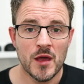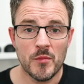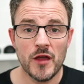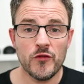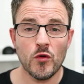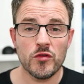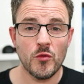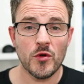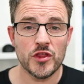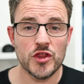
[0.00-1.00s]
But if you
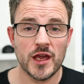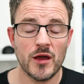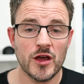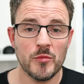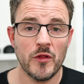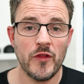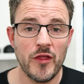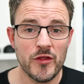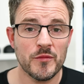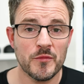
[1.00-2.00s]
also want to check out a couple of the
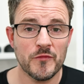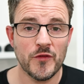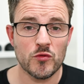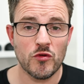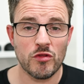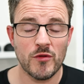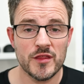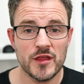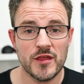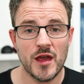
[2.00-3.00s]
other Viltrox
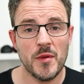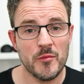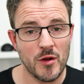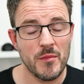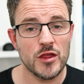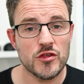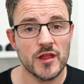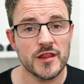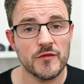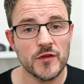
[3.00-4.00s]
lenses, remember I
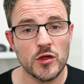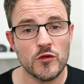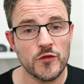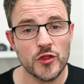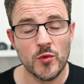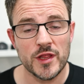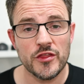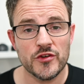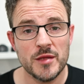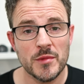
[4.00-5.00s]
mentioned I did videos for the
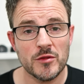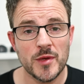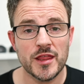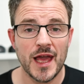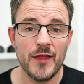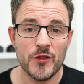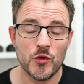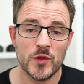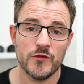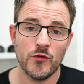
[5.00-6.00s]
23mm and the
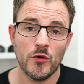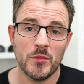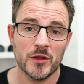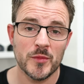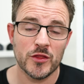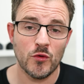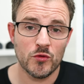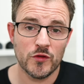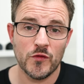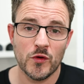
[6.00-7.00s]
24mm
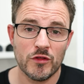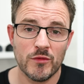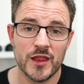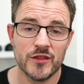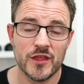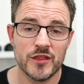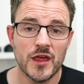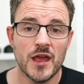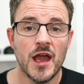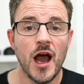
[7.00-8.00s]
autofocus
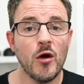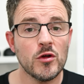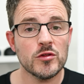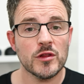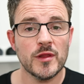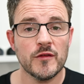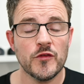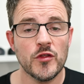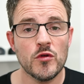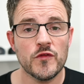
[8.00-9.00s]
lenses. I'll include a link
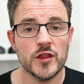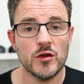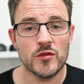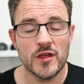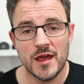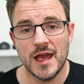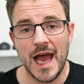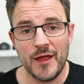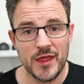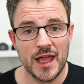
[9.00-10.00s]
for those videos
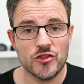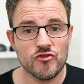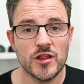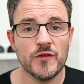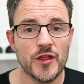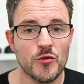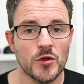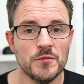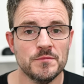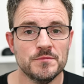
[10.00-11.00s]
at the end screen of this
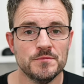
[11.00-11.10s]
one.